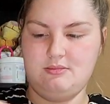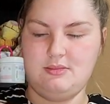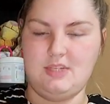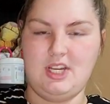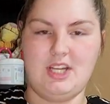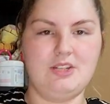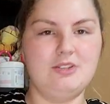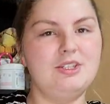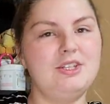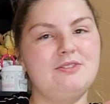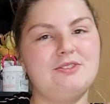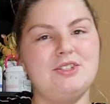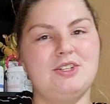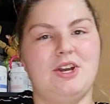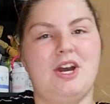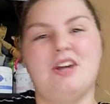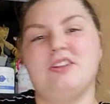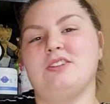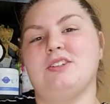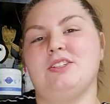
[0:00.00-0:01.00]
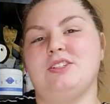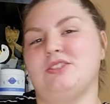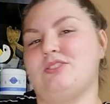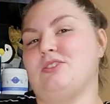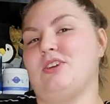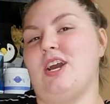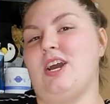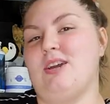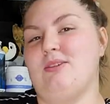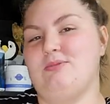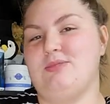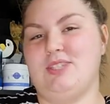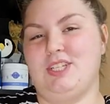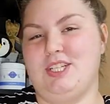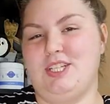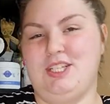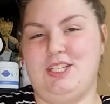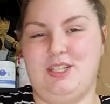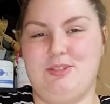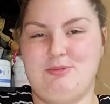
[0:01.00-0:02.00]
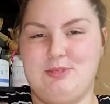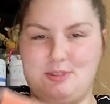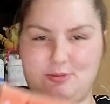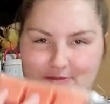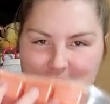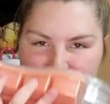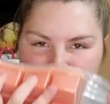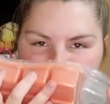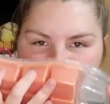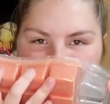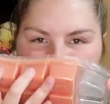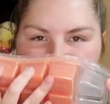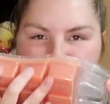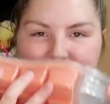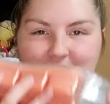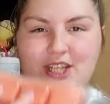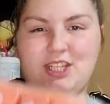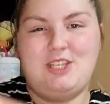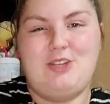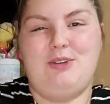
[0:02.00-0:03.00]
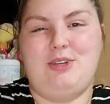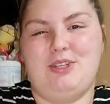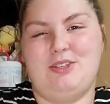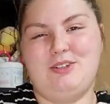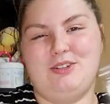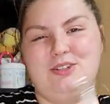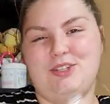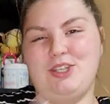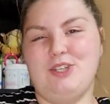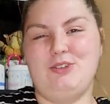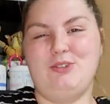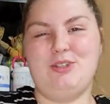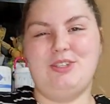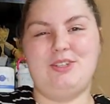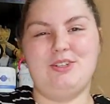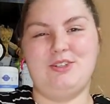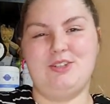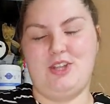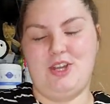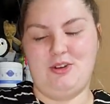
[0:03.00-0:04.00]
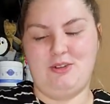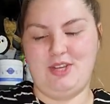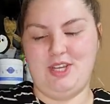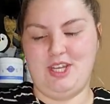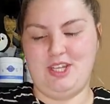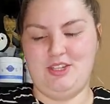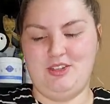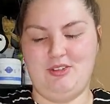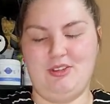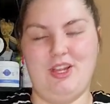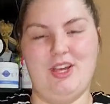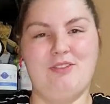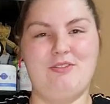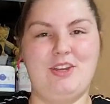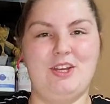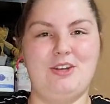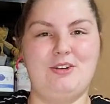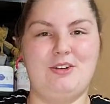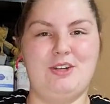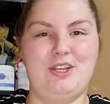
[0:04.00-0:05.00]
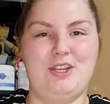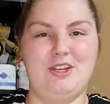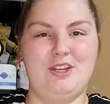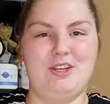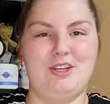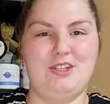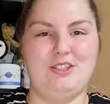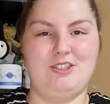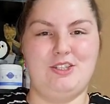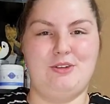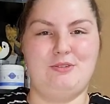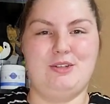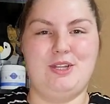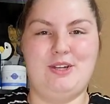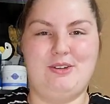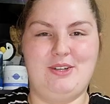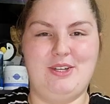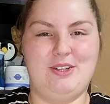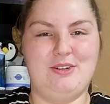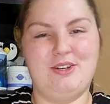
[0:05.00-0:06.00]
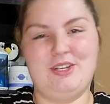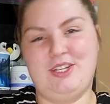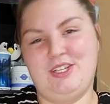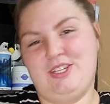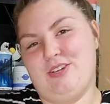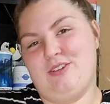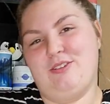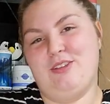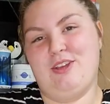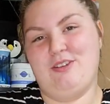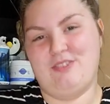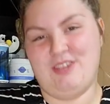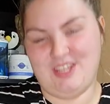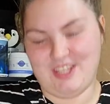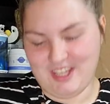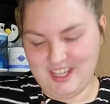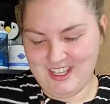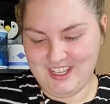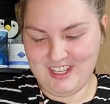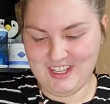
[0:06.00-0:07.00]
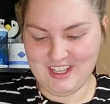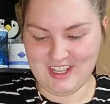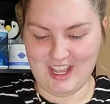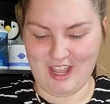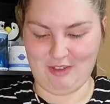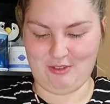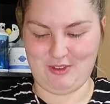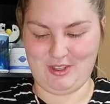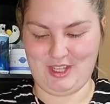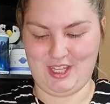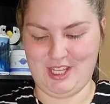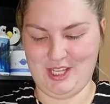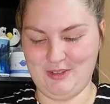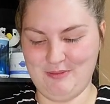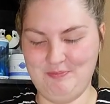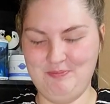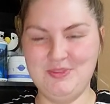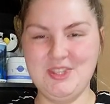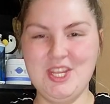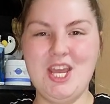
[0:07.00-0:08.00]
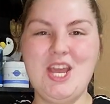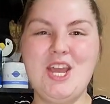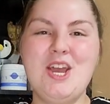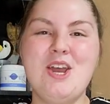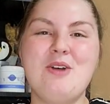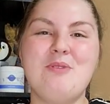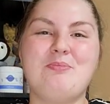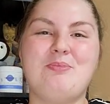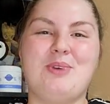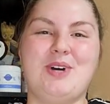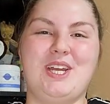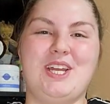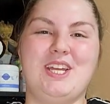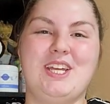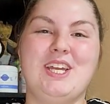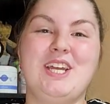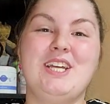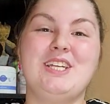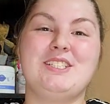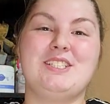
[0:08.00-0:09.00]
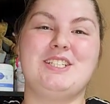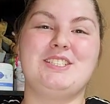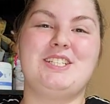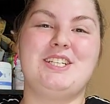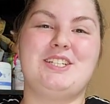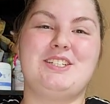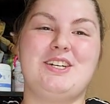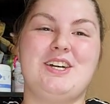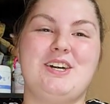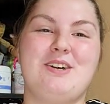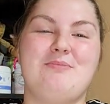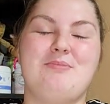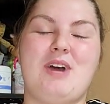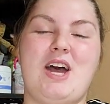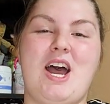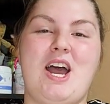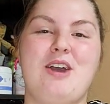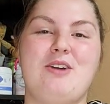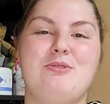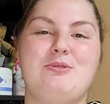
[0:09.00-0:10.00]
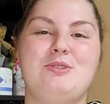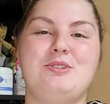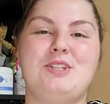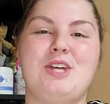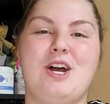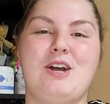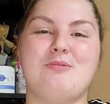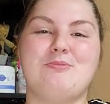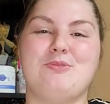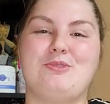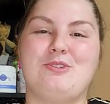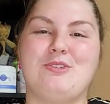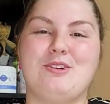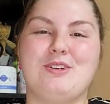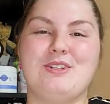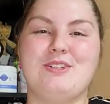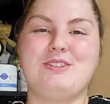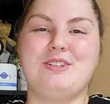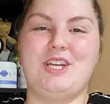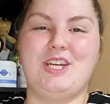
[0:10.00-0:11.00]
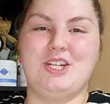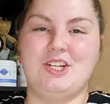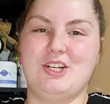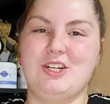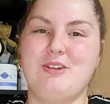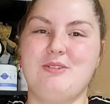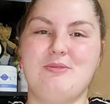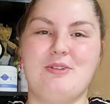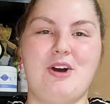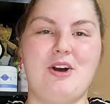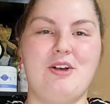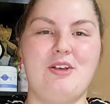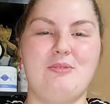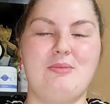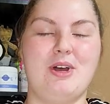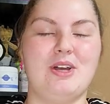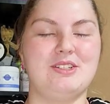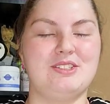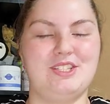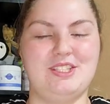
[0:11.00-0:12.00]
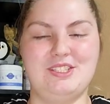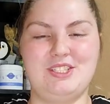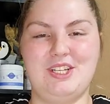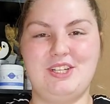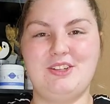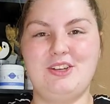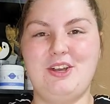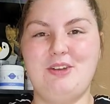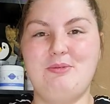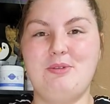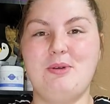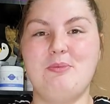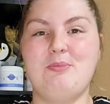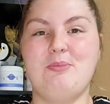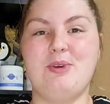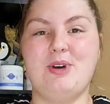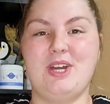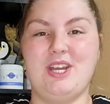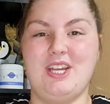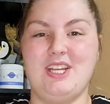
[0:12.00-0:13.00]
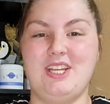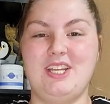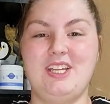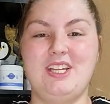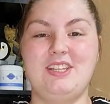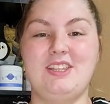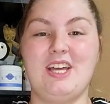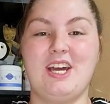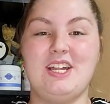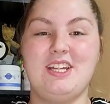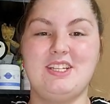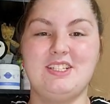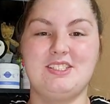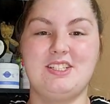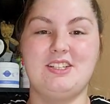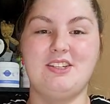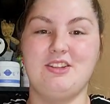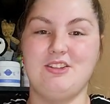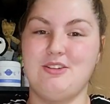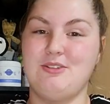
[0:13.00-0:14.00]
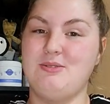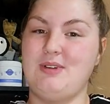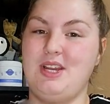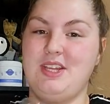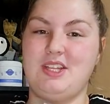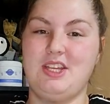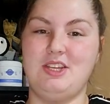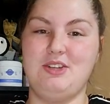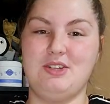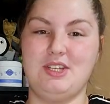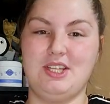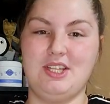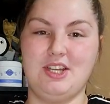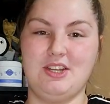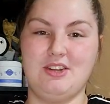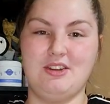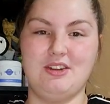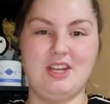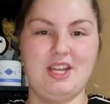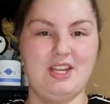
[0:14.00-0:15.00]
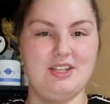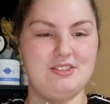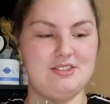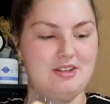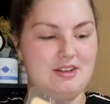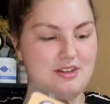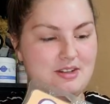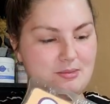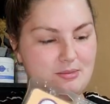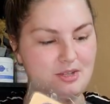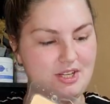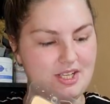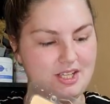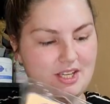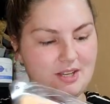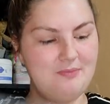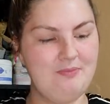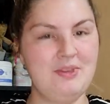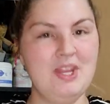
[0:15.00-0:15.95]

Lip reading: I don't even know how to describe Skinny Dippin'. Like, you either know it and you love it, or you don't know it or you don't love it. I feel like. But Scentsy Club, I will talk more later all about Scentsy Club, but that is another way that you can get your hands on a brick.